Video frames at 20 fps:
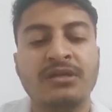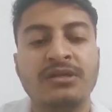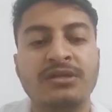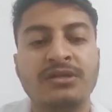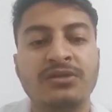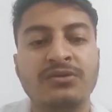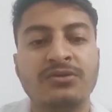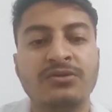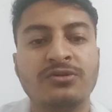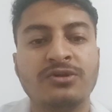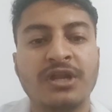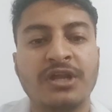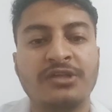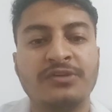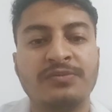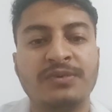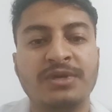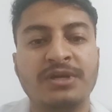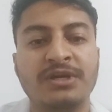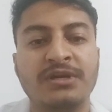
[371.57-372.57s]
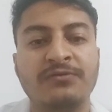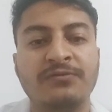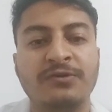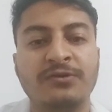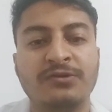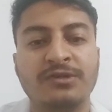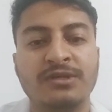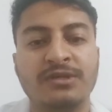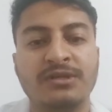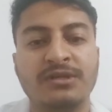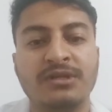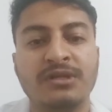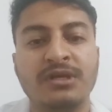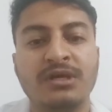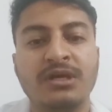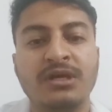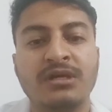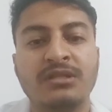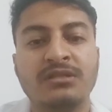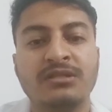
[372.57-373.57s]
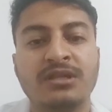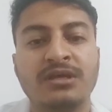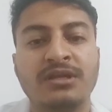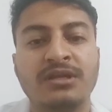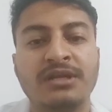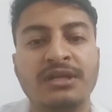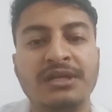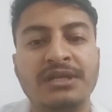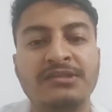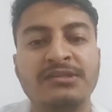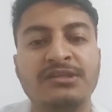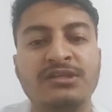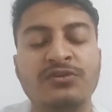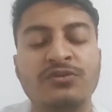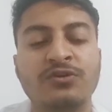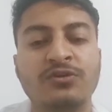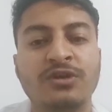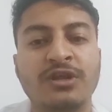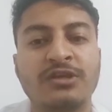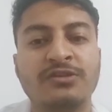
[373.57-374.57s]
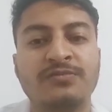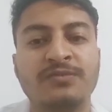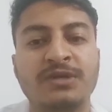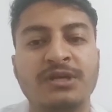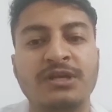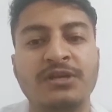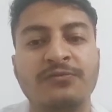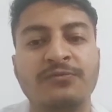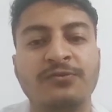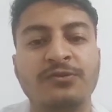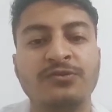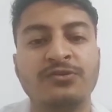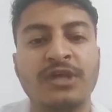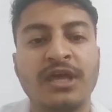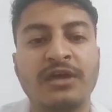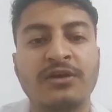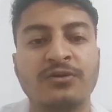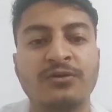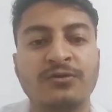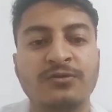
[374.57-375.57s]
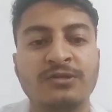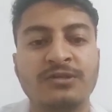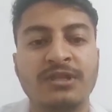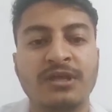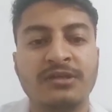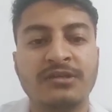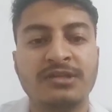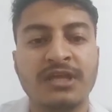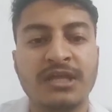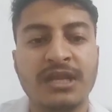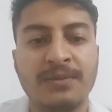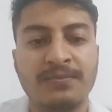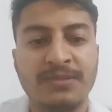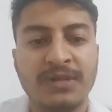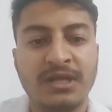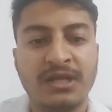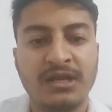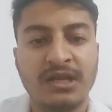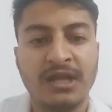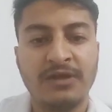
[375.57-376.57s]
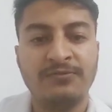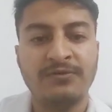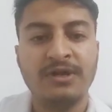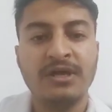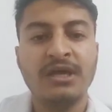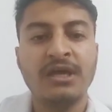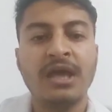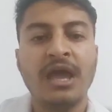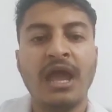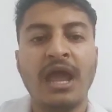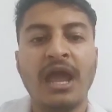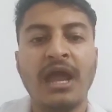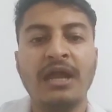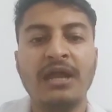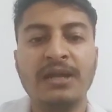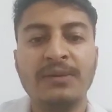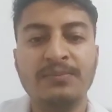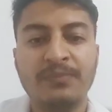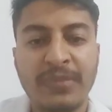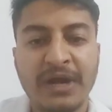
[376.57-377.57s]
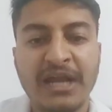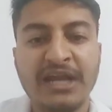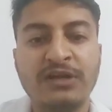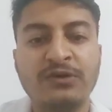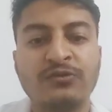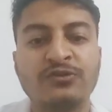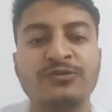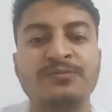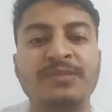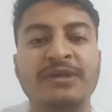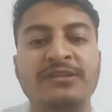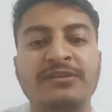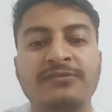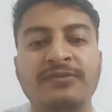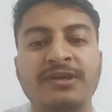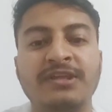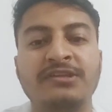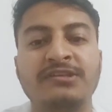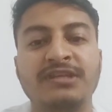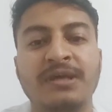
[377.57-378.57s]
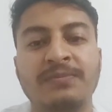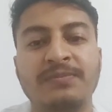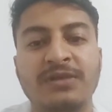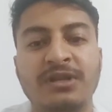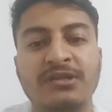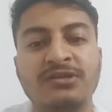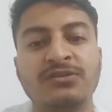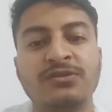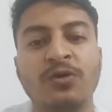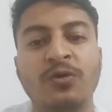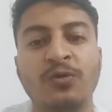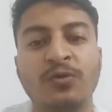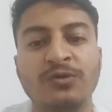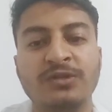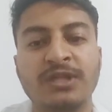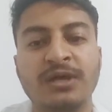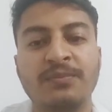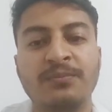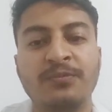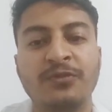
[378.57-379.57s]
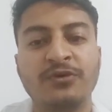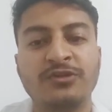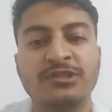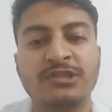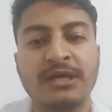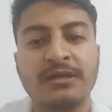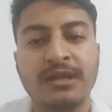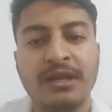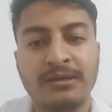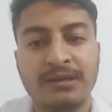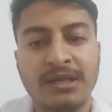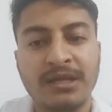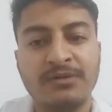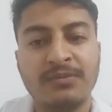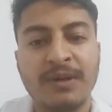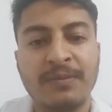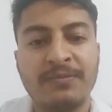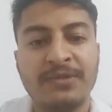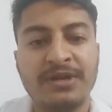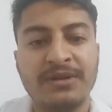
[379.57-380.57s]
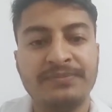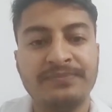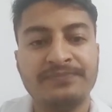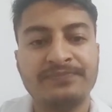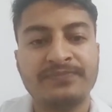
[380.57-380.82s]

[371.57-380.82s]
Neurotransmitter diffusion. The released neurotransmitter diffuse across the synaptic cleft and bind to specific receptors on the postsynaptic membrane.